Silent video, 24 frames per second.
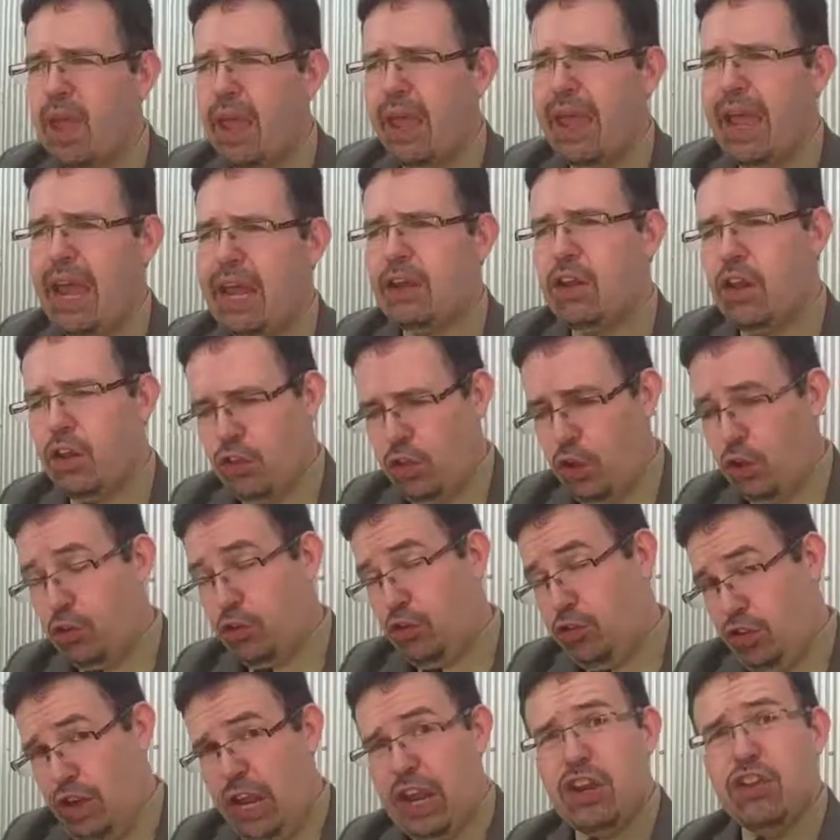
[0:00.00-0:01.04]
And those
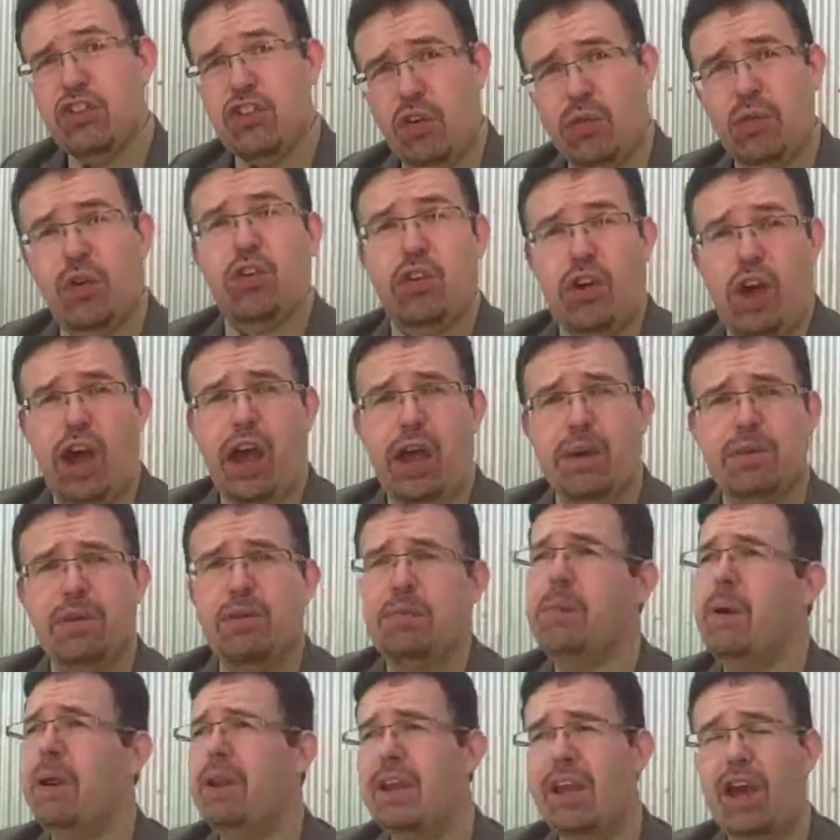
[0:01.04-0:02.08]
change over time
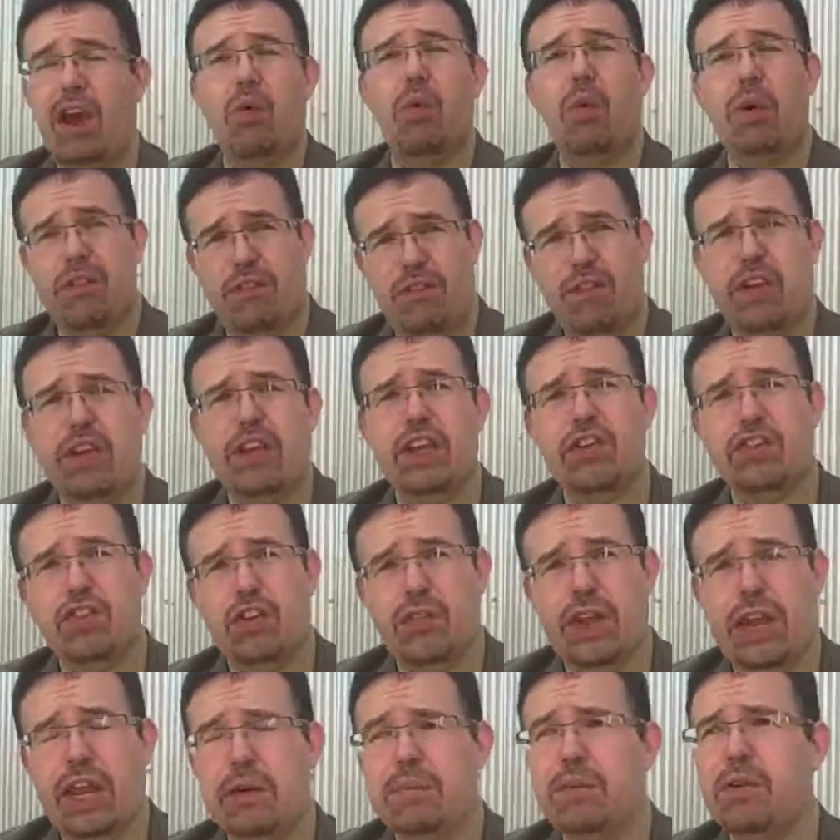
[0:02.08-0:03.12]
depending on what funding is
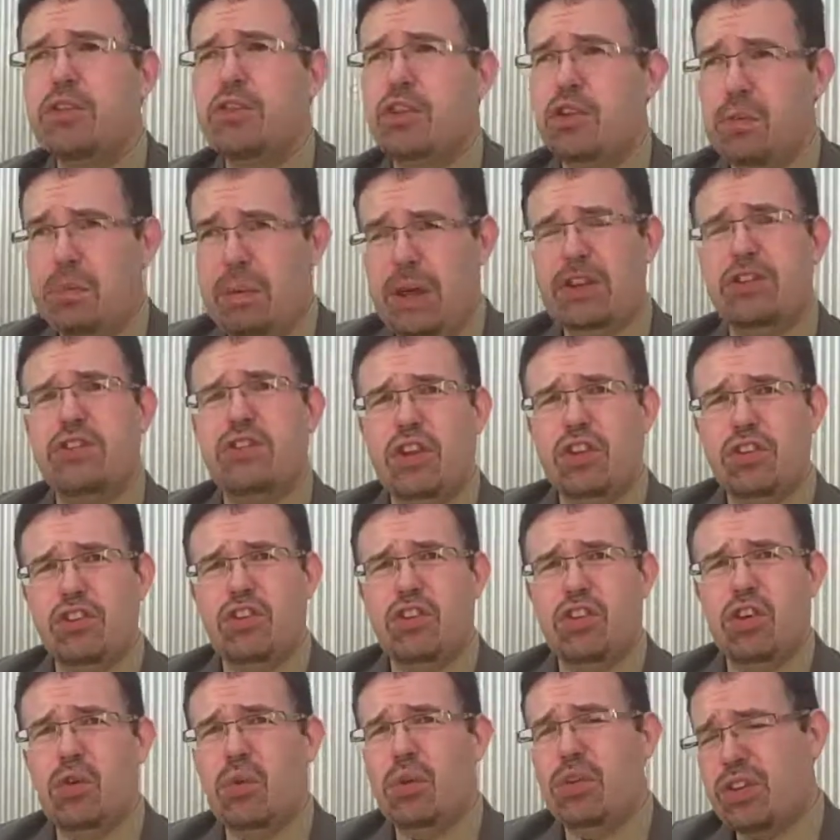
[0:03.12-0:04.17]
available. So the best thing to
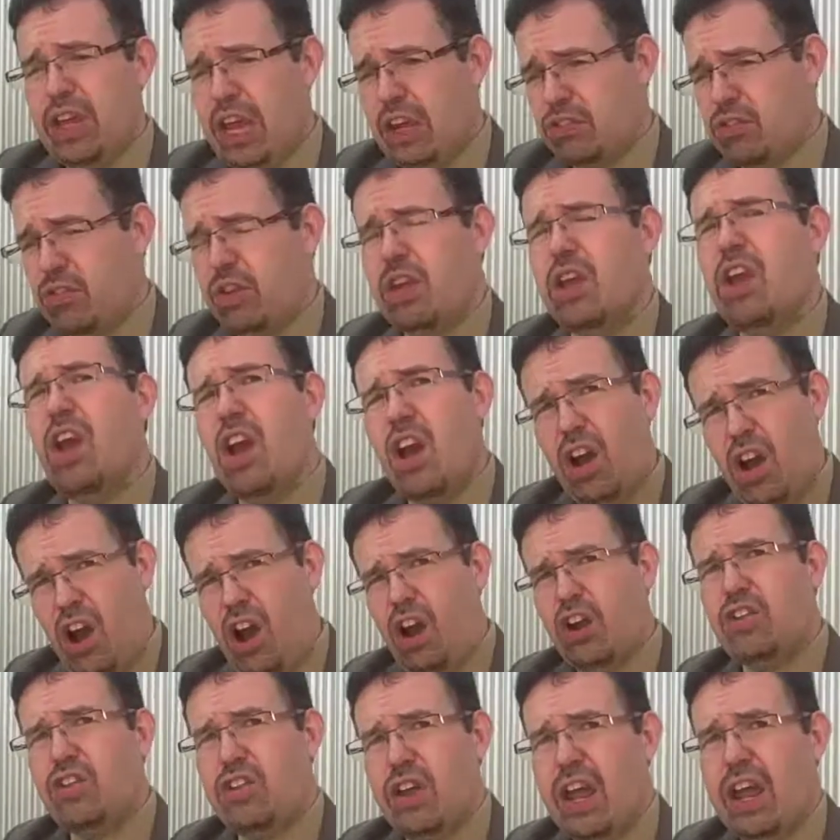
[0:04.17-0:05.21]
do is actually
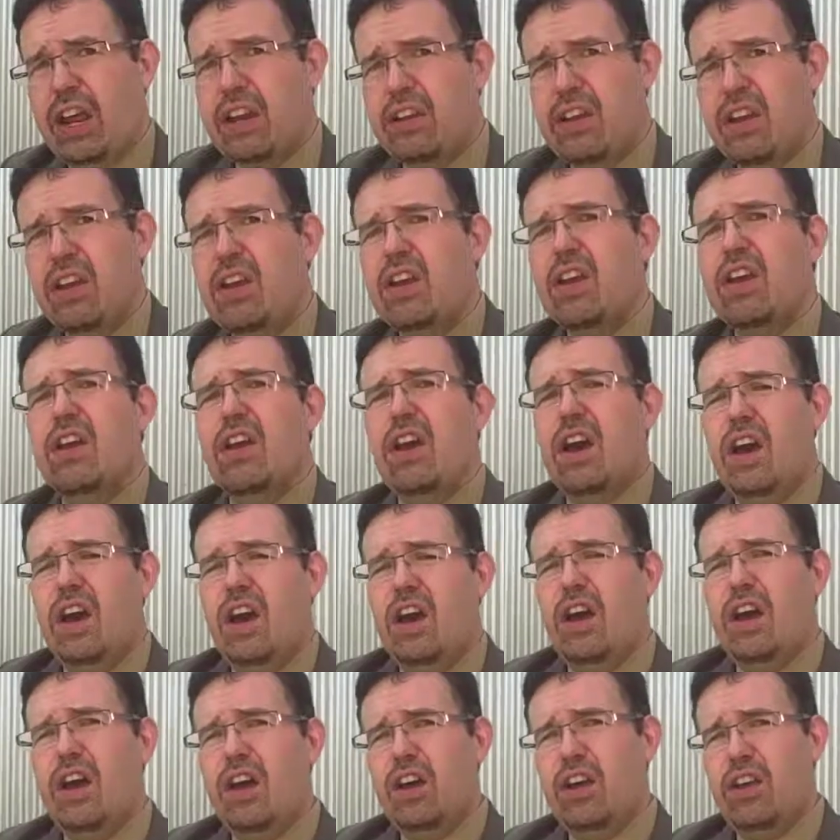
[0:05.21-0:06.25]
contact
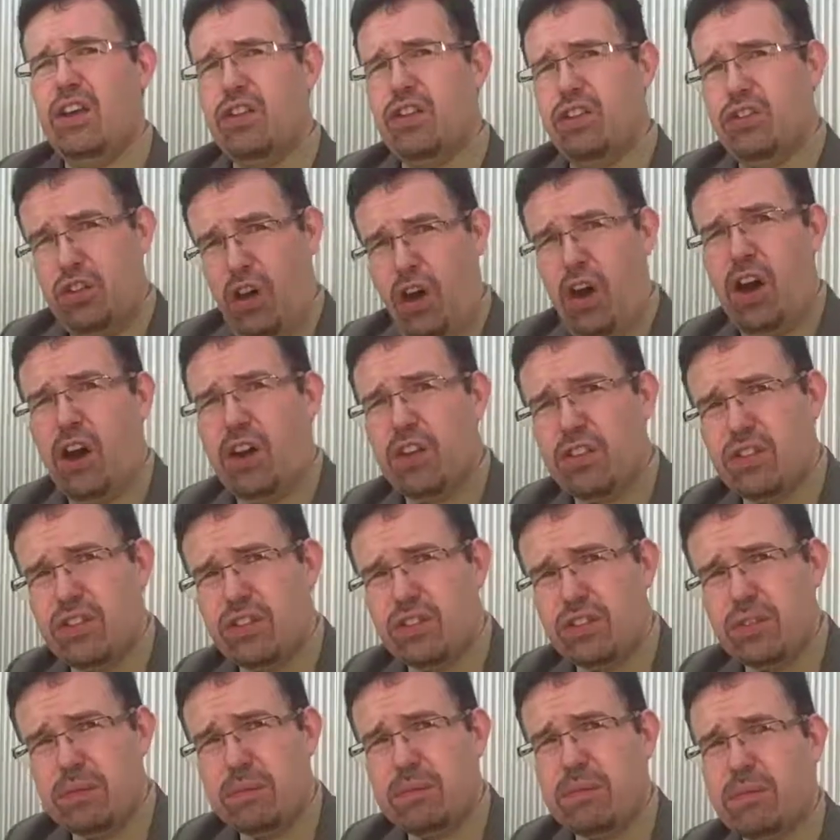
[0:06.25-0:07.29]

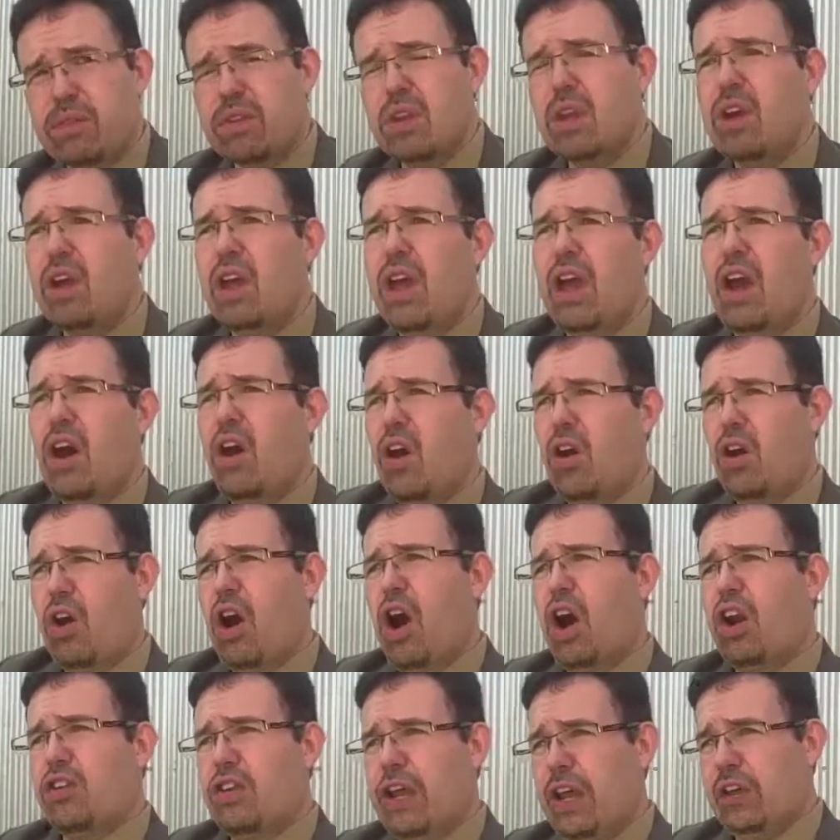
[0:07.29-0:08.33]
SAWS or
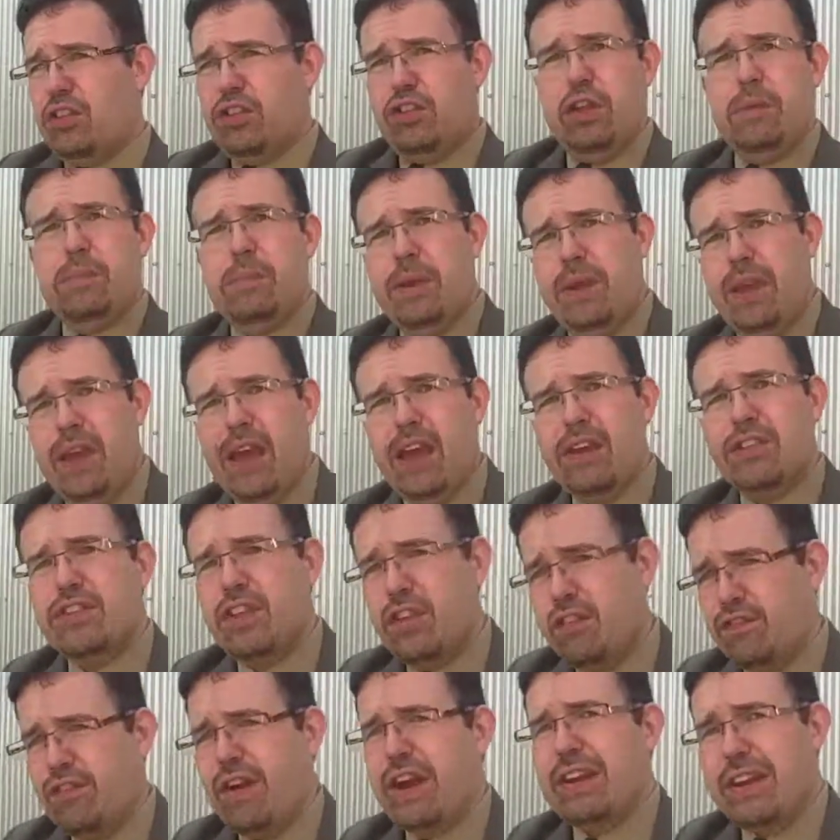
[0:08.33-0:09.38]
contact CPS
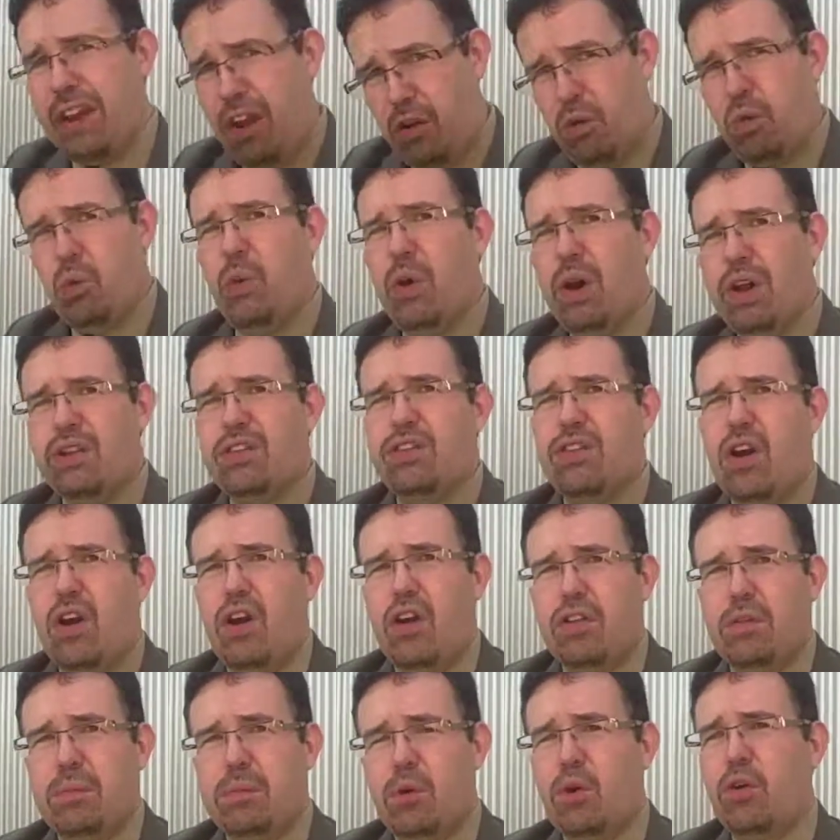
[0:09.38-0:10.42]
and find out what
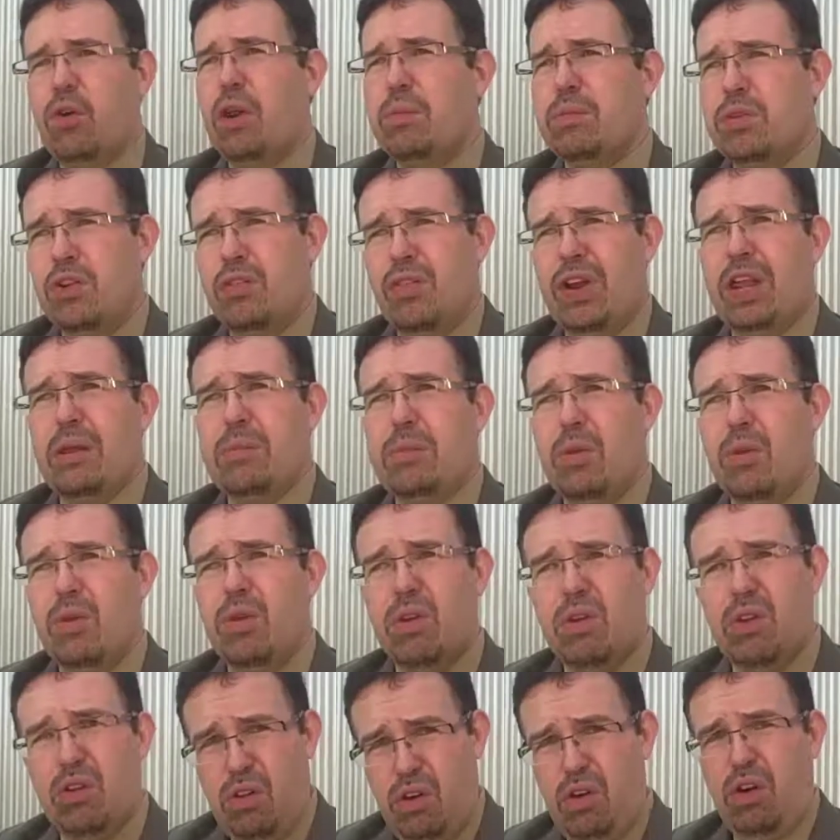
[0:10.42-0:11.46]
are the programs that are available
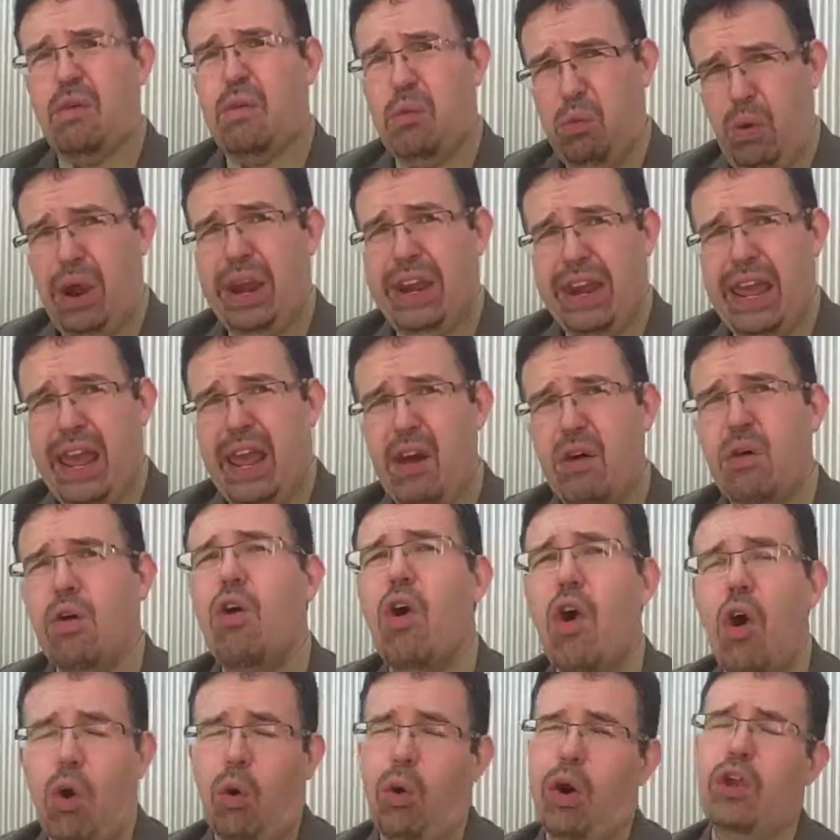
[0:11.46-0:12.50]
right now,
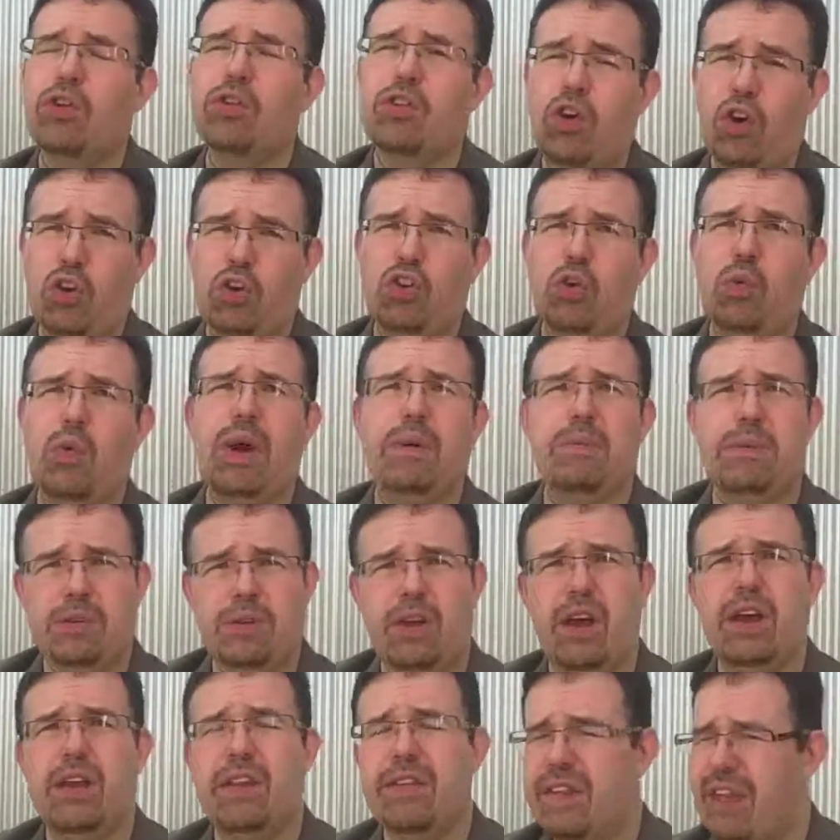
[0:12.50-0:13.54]
or else go to their
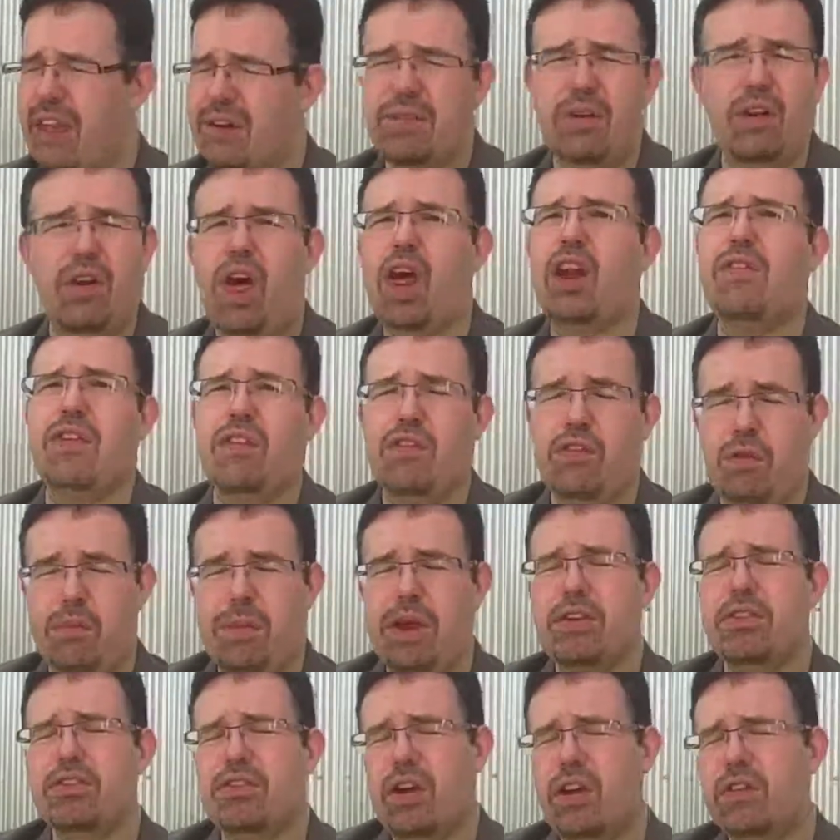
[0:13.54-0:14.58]
website. They have a lot of
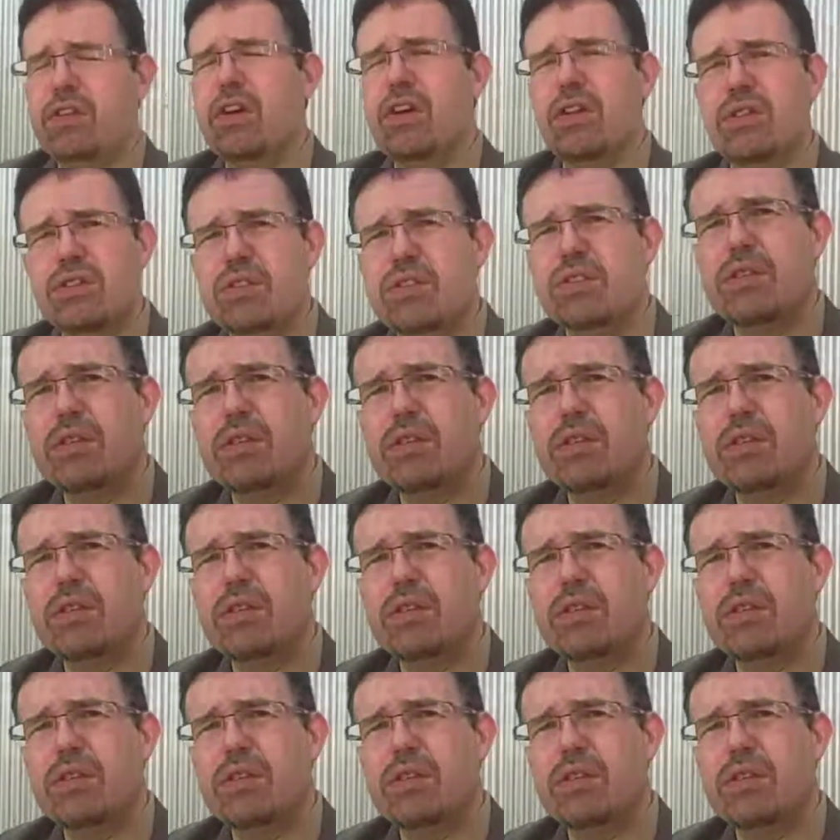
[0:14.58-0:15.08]
information on those.